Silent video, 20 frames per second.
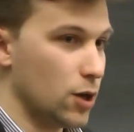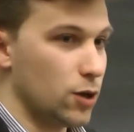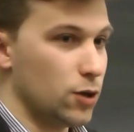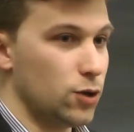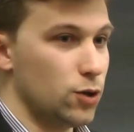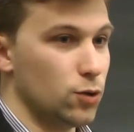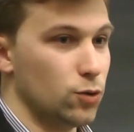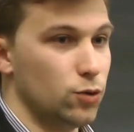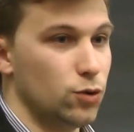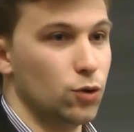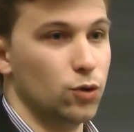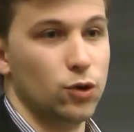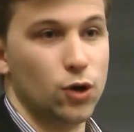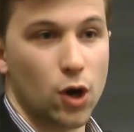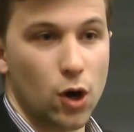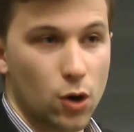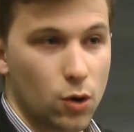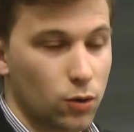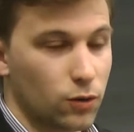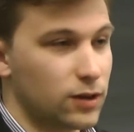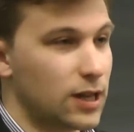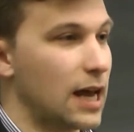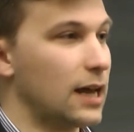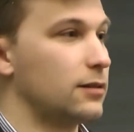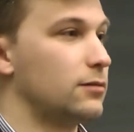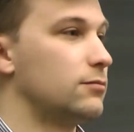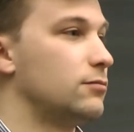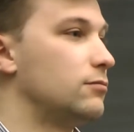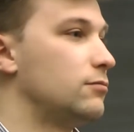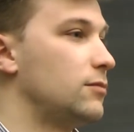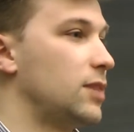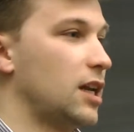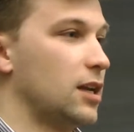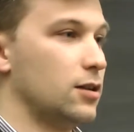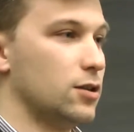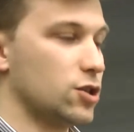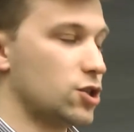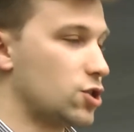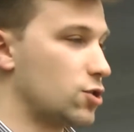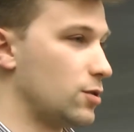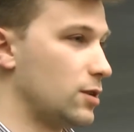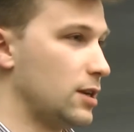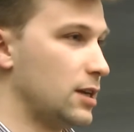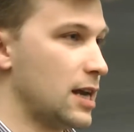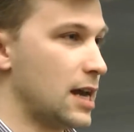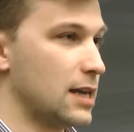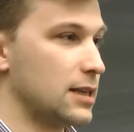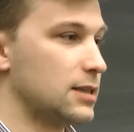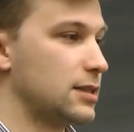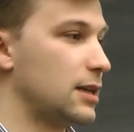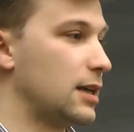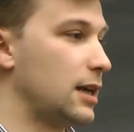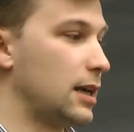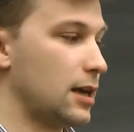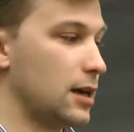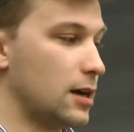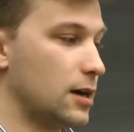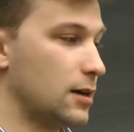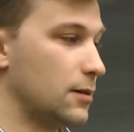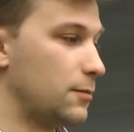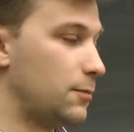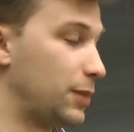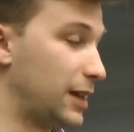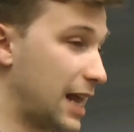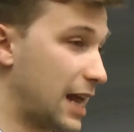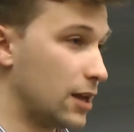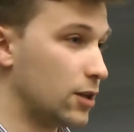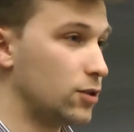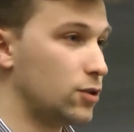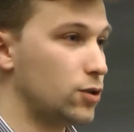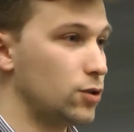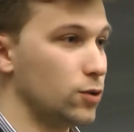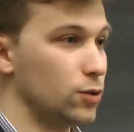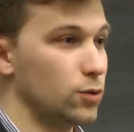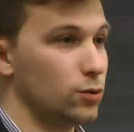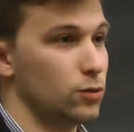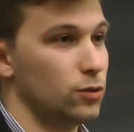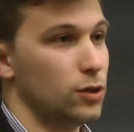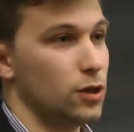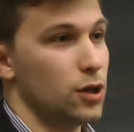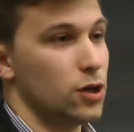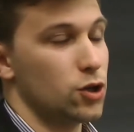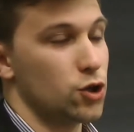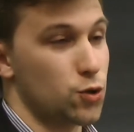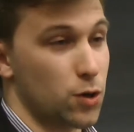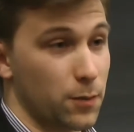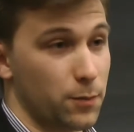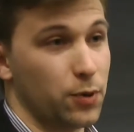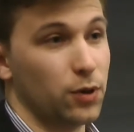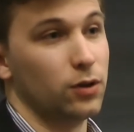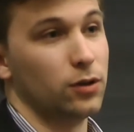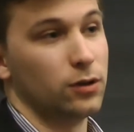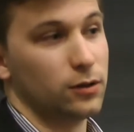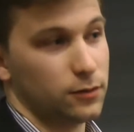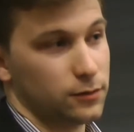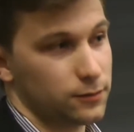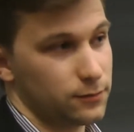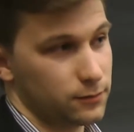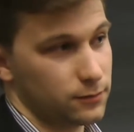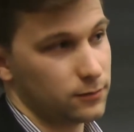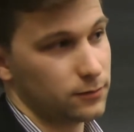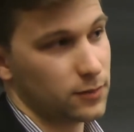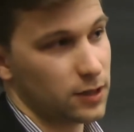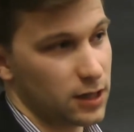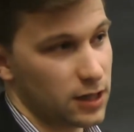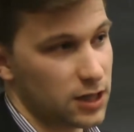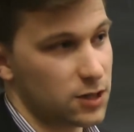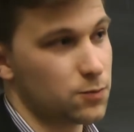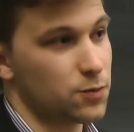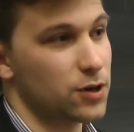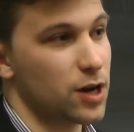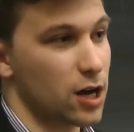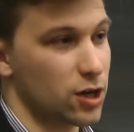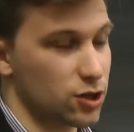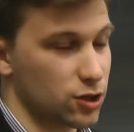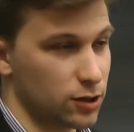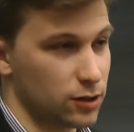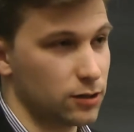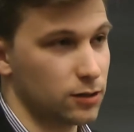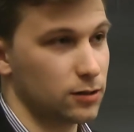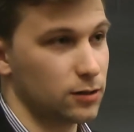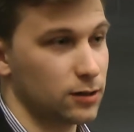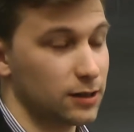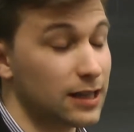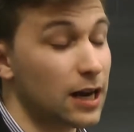You know that the industry has a plan to triple their production